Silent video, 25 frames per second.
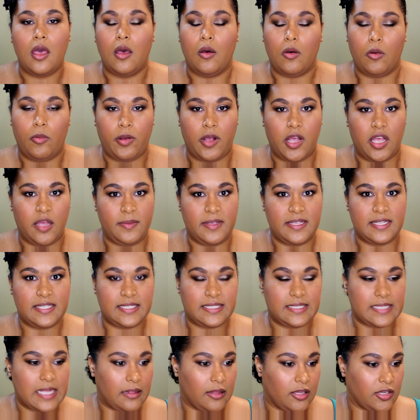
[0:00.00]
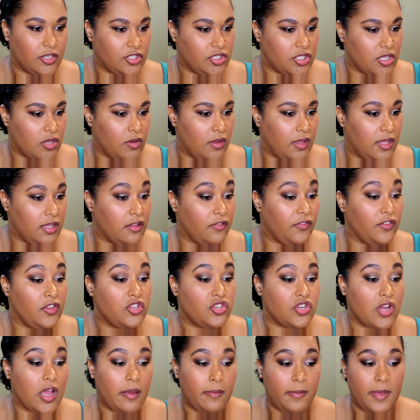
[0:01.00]
would probably be stellar. So in the
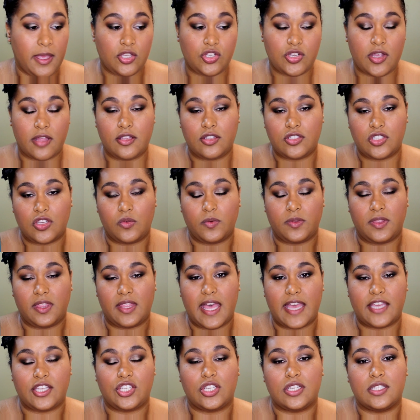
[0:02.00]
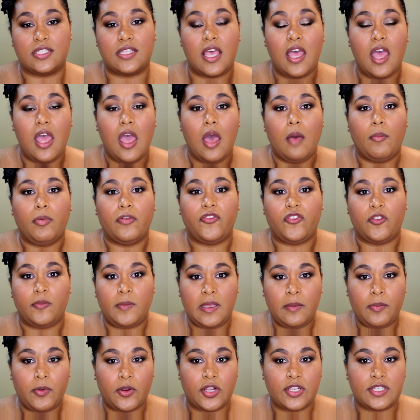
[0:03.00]
future, I may try this look with the lashes. But for
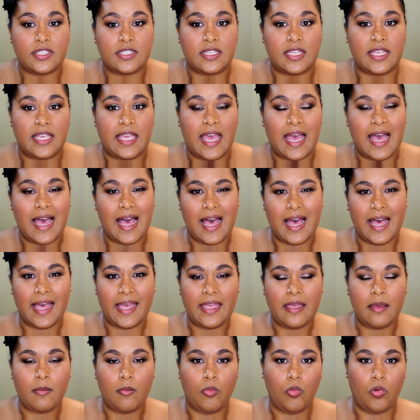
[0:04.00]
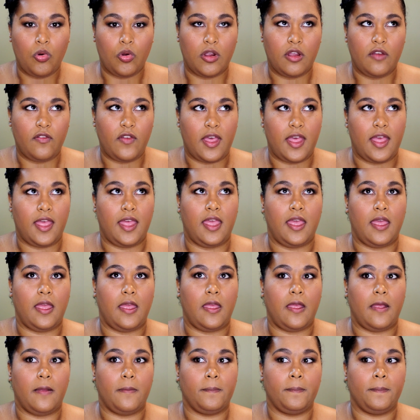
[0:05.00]
me personally, I am more of
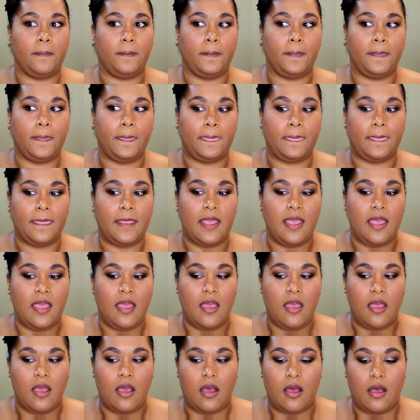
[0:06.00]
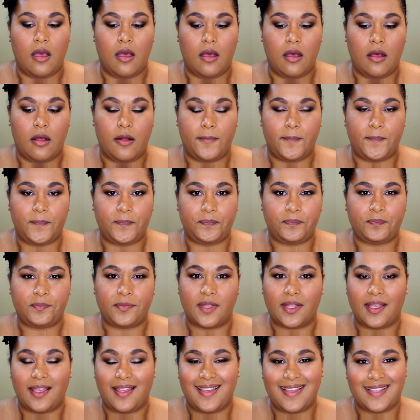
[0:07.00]
a, um,
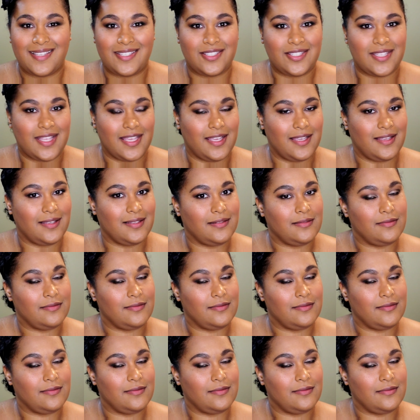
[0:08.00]
I guess like